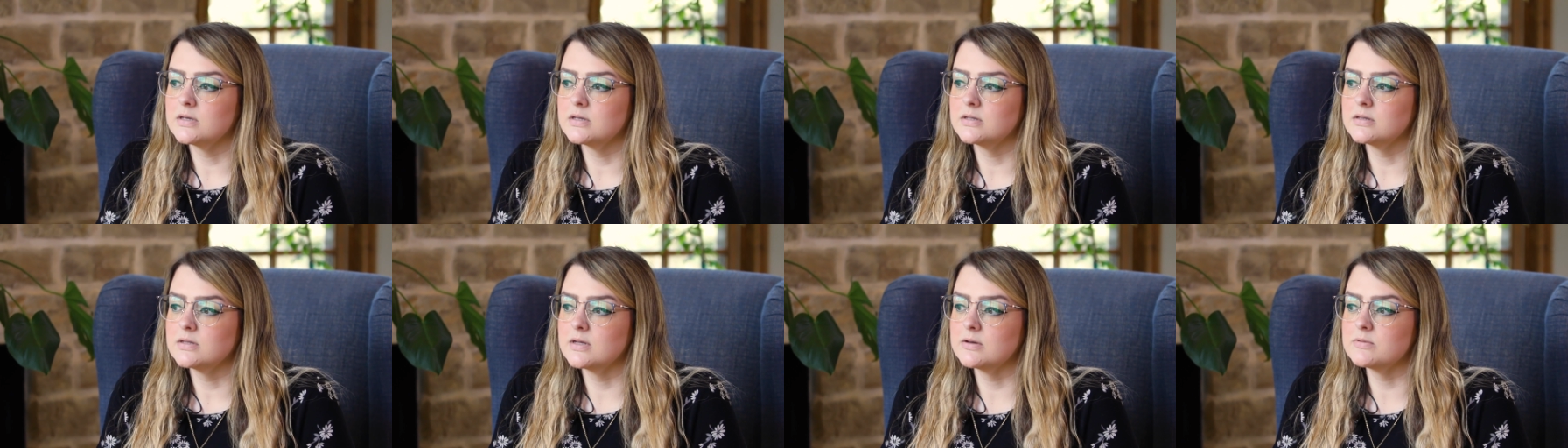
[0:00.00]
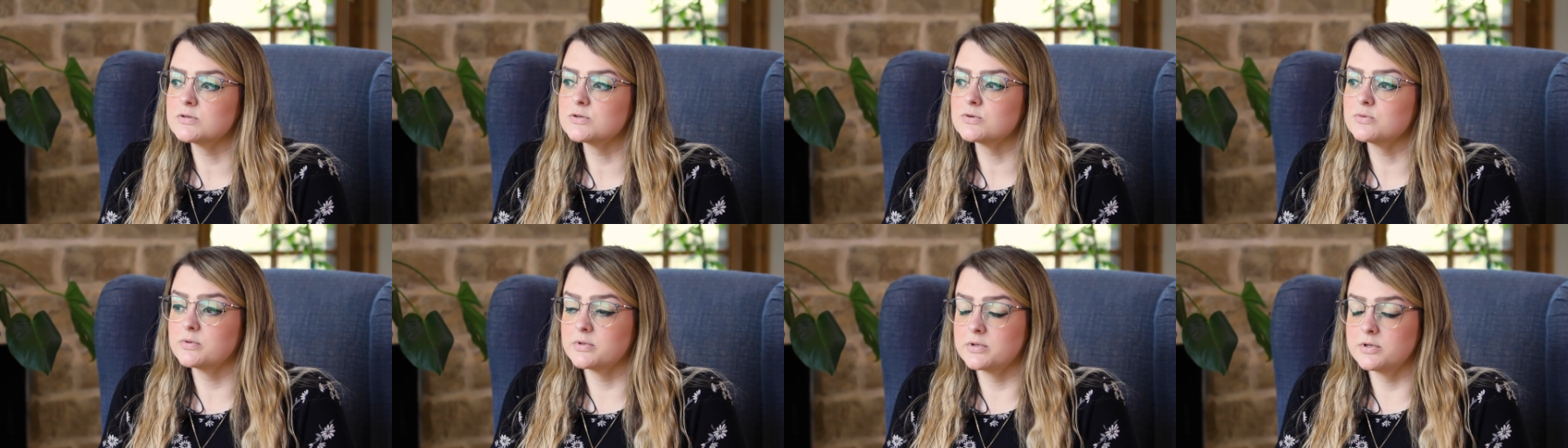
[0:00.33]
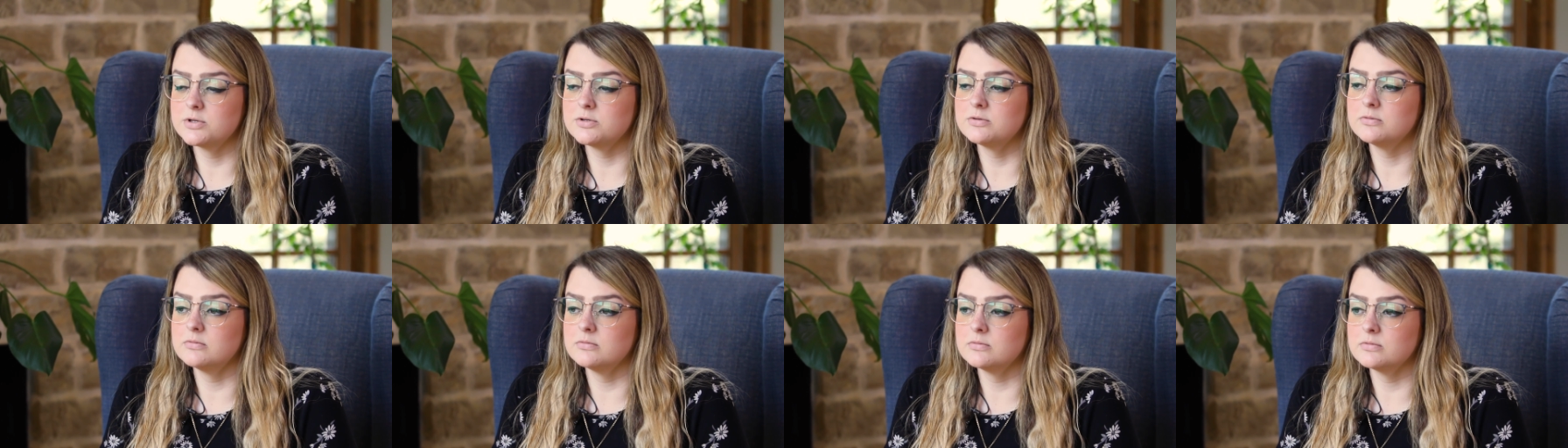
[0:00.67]
that was a
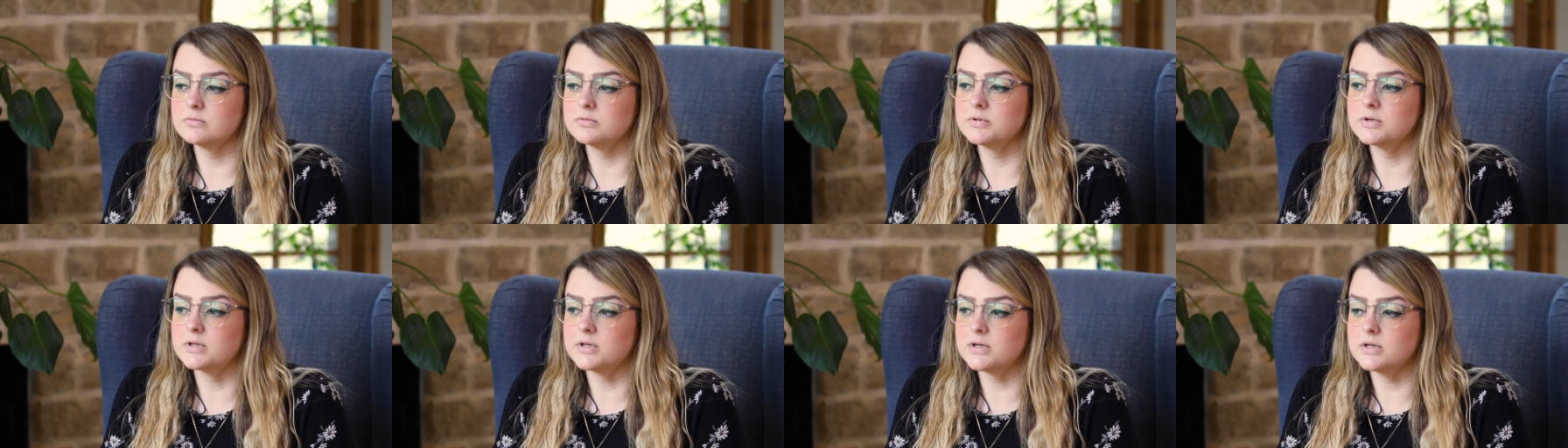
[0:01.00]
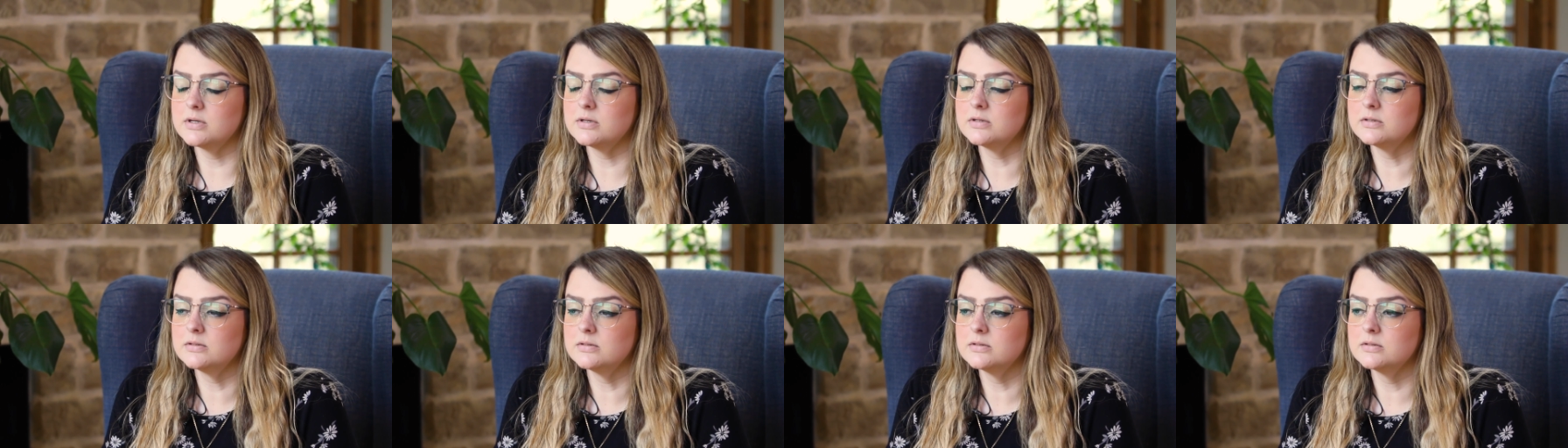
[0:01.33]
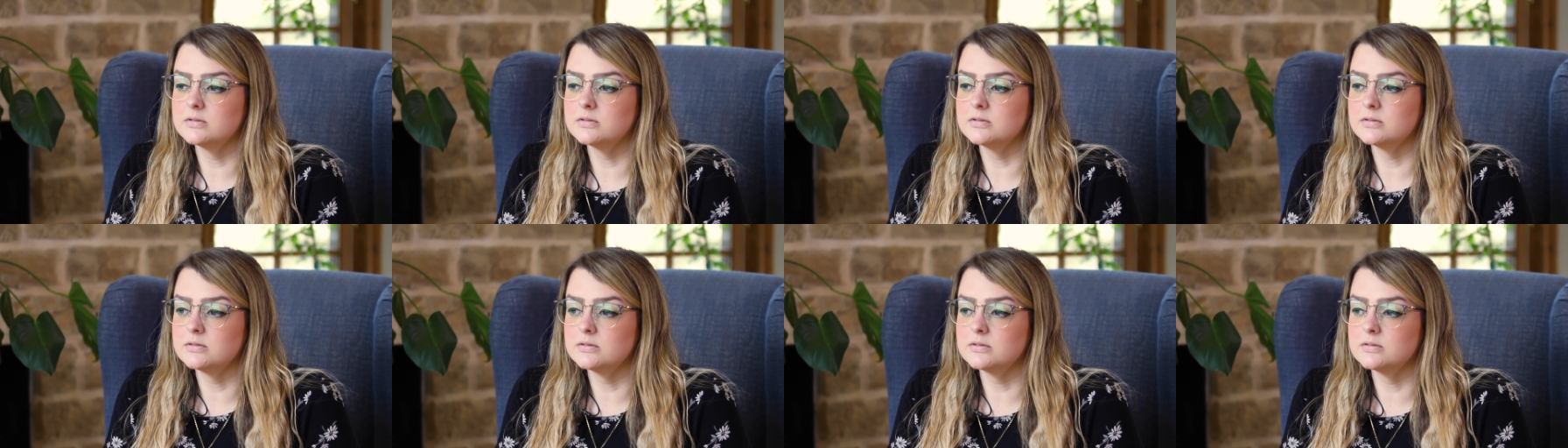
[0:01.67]
really, really,
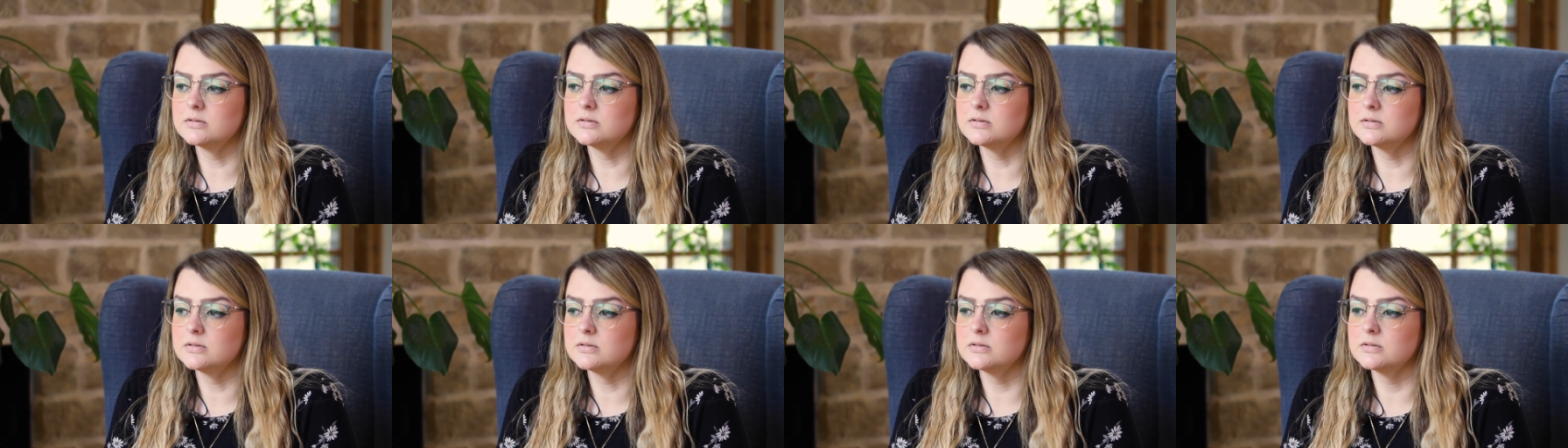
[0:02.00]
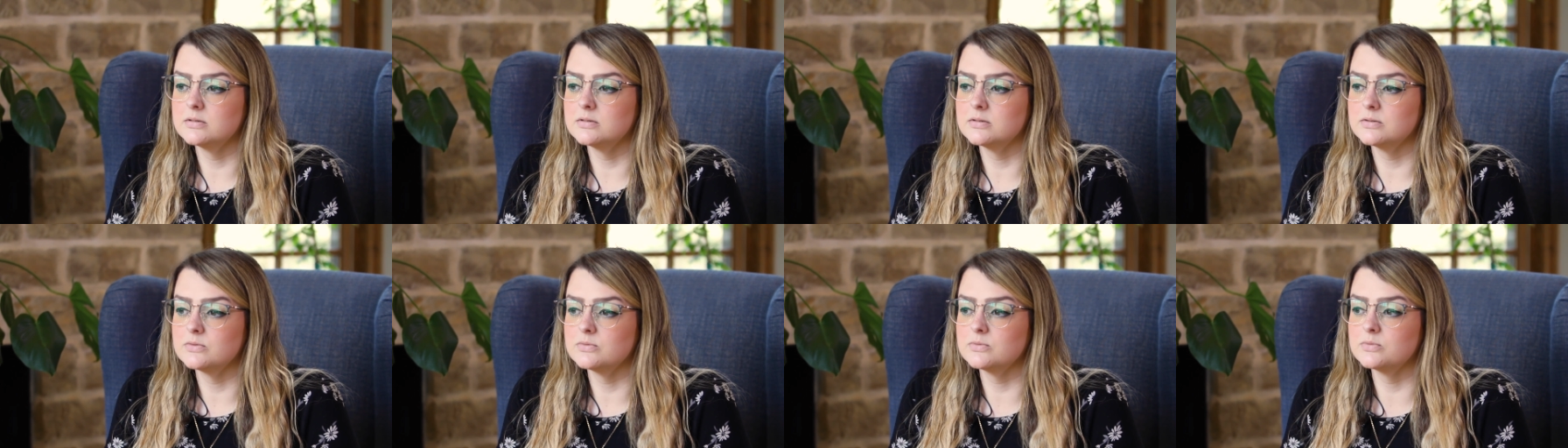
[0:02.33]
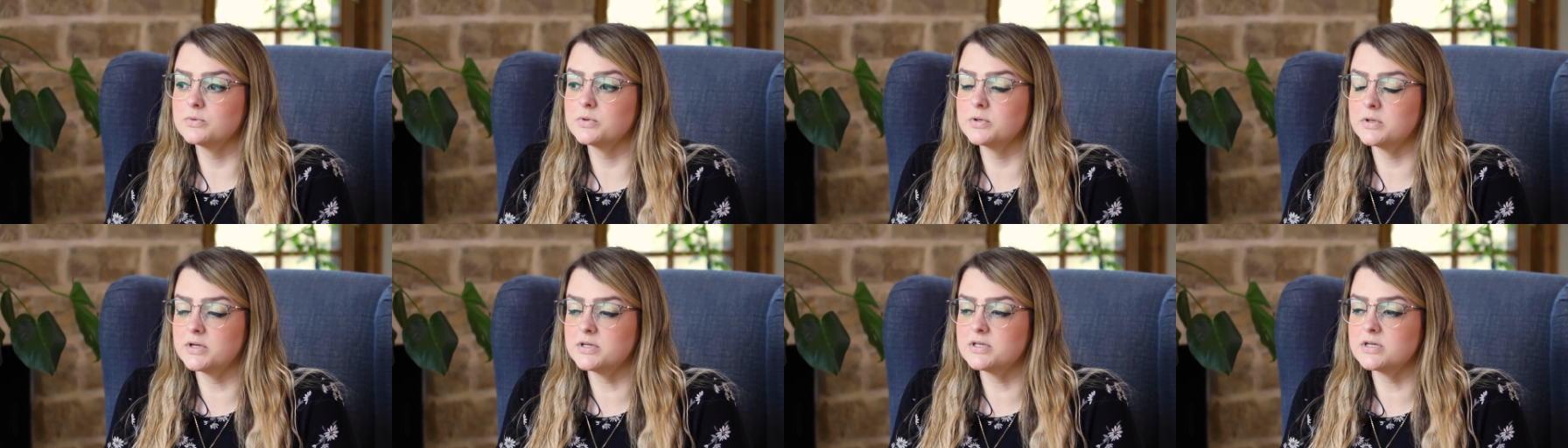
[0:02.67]

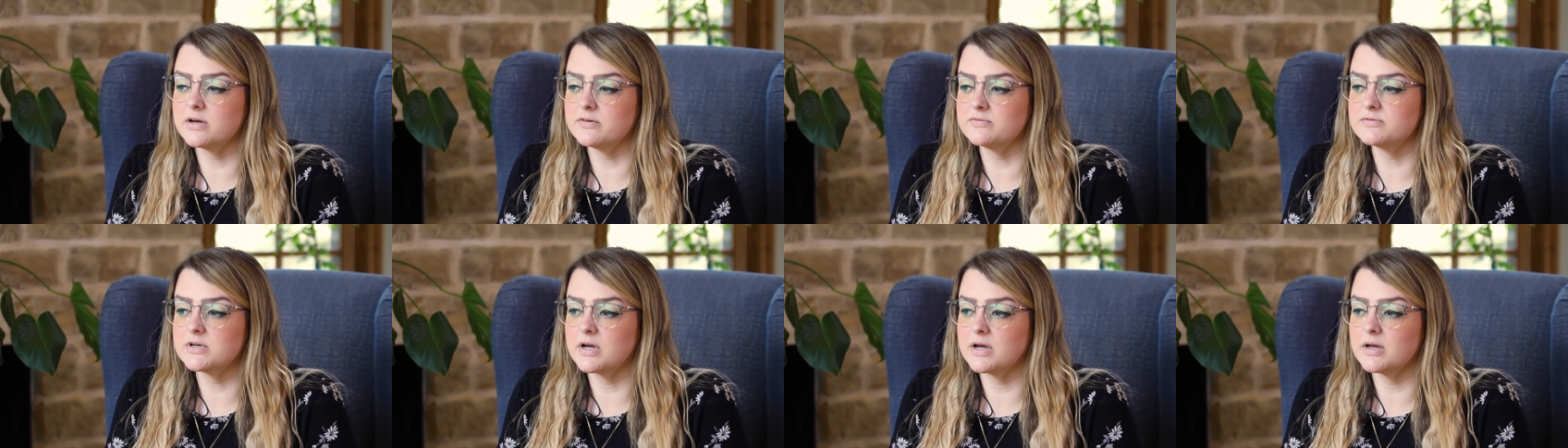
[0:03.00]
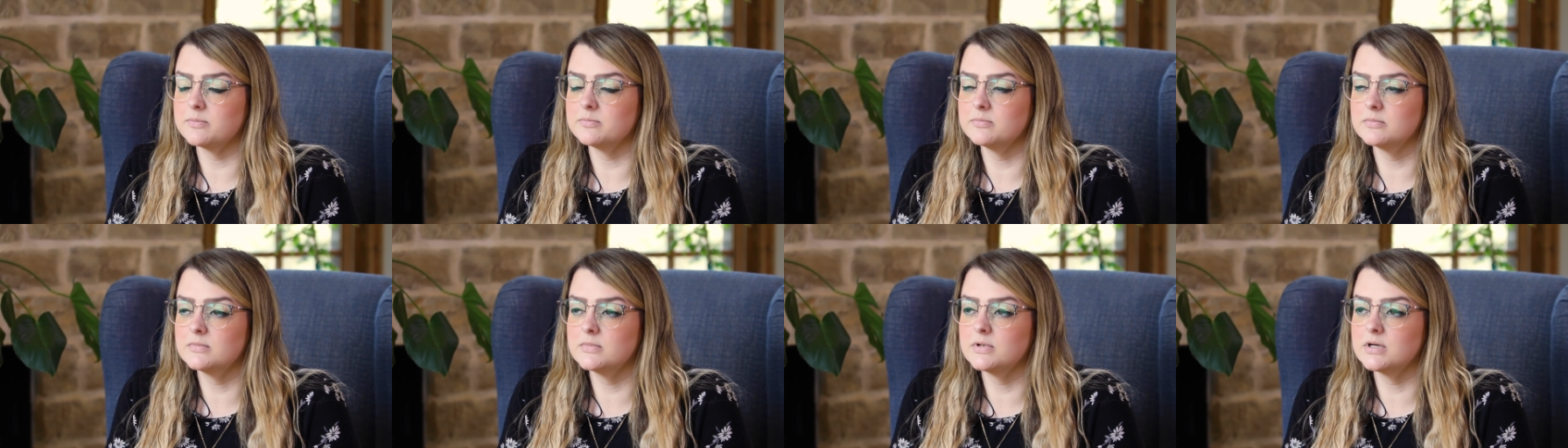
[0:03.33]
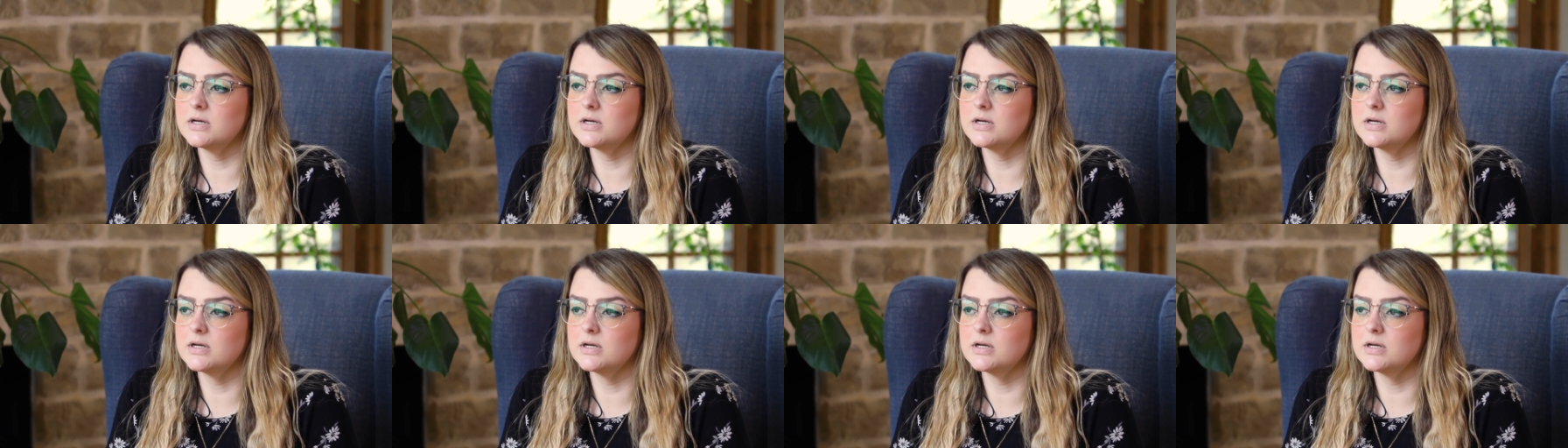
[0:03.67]
really tough time,